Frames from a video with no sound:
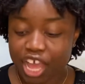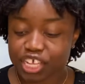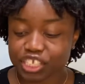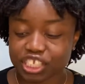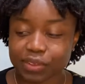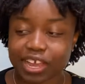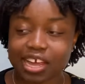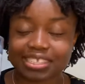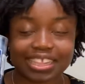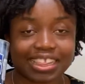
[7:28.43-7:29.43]
So I
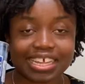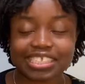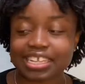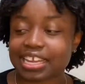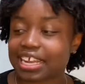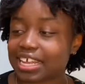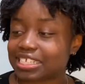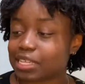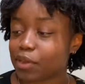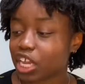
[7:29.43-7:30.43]
got this, and it is
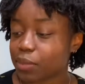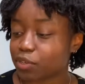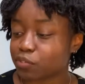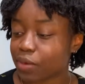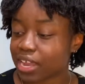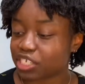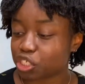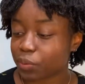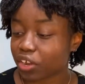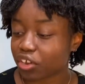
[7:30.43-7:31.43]
the Barkeeper's Friend
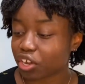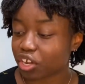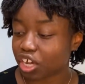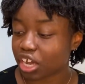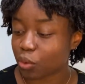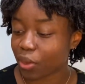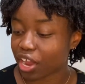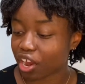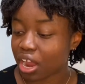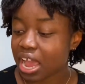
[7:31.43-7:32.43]
Superior
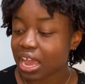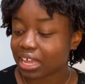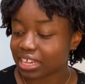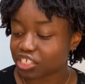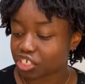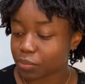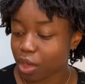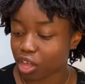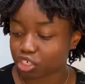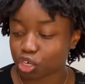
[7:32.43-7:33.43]
Cookware Cleanser and
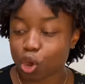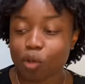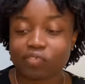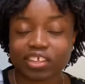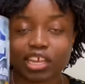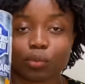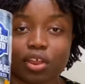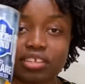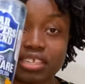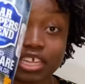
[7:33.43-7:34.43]
Polisher. Hopefully it
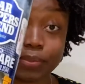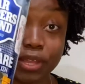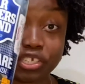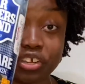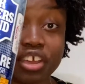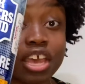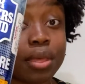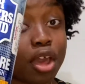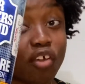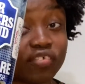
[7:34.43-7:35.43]
works. Look at the picture.
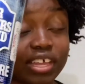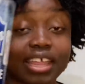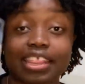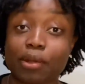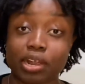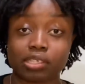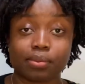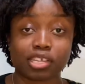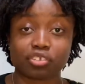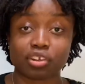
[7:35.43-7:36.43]
Hopefully that works. My
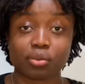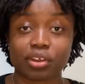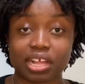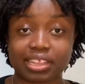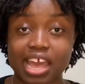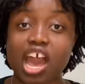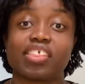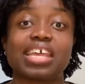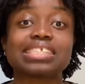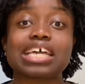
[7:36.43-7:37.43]
pots are nowhere like that on
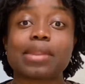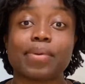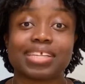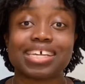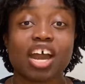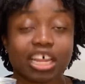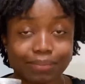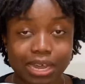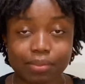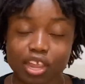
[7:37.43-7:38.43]
the inside, but on the
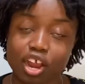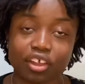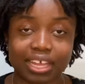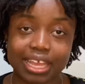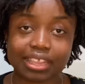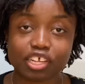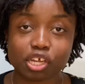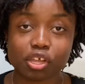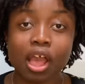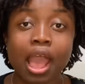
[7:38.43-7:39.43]
bottom they are looking a
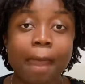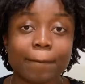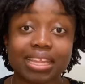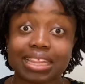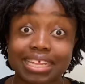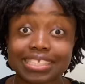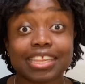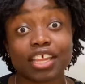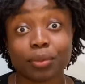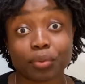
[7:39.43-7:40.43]
little bit less
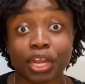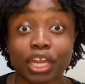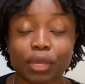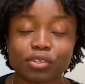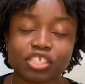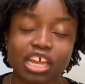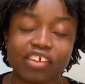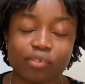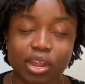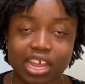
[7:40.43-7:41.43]
than brand new. So I
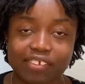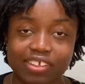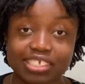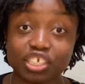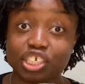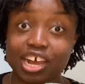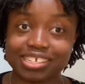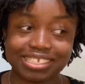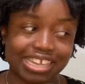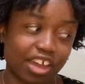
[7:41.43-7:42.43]
definitely want to give this a shot
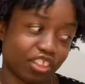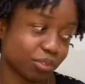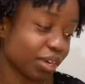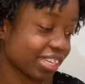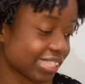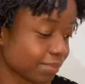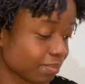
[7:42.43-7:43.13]
and see how this works.